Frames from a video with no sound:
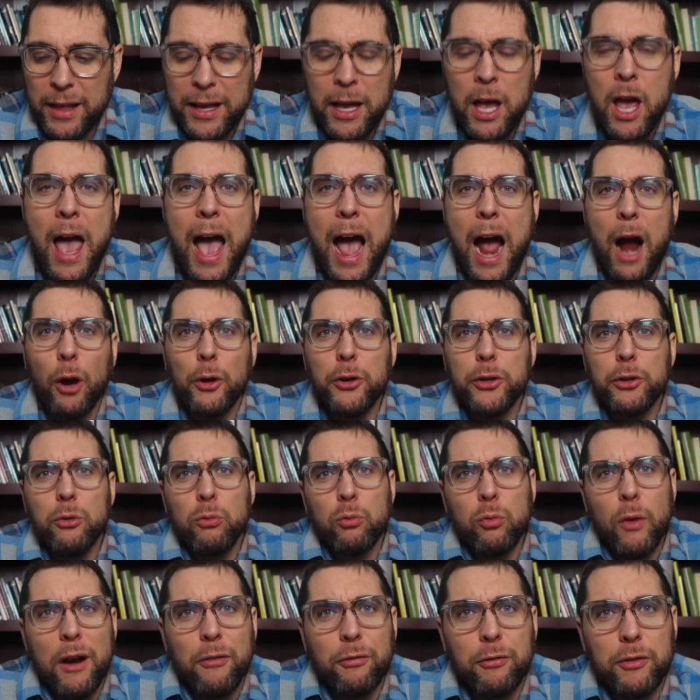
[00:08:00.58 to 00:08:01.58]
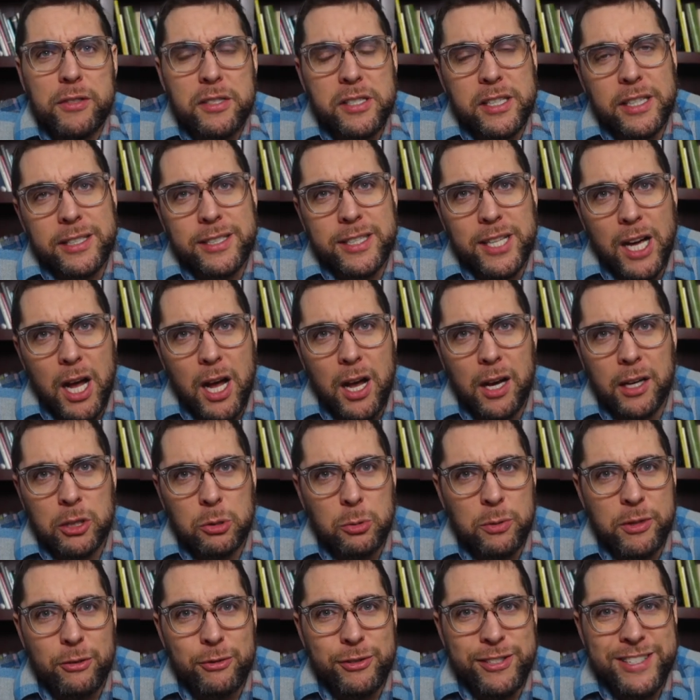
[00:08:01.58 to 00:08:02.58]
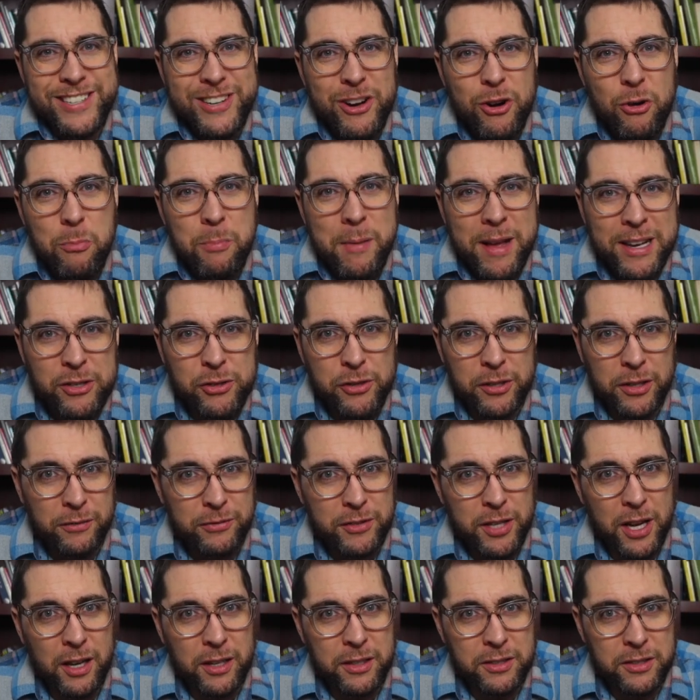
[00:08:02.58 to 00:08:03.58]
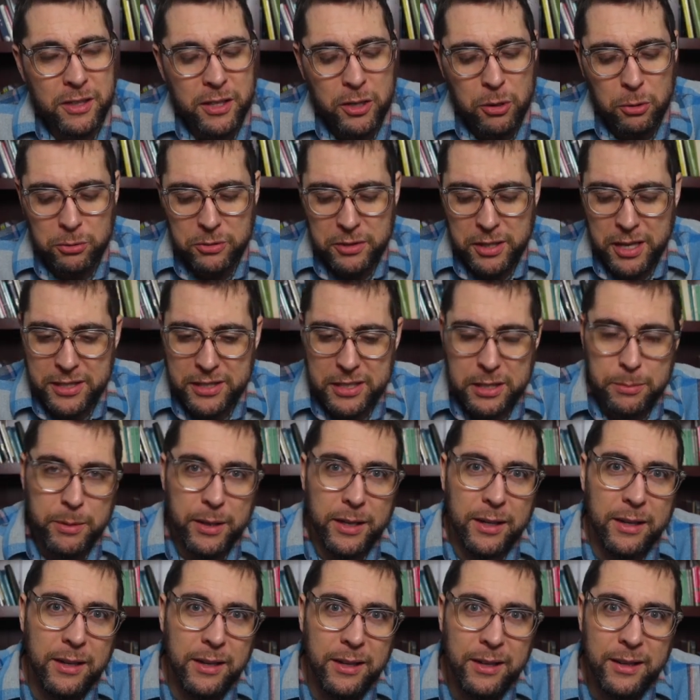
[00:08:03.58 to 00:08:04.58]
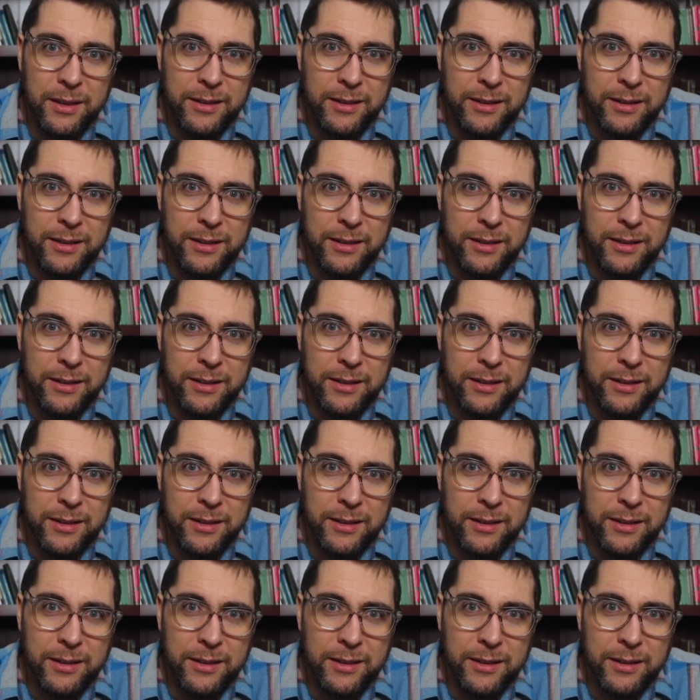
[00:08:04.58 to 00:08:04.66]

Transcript: Like, how are you referencing tongues when there's no mention of tongues in the Old Testament?